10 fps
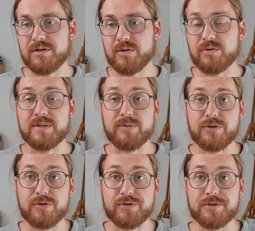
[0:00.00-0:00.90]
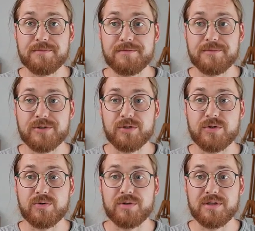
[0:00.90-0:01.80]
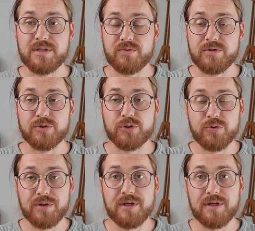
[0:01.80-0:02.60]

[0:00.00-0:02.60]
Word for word: low temperatures. So in this, we're ensuring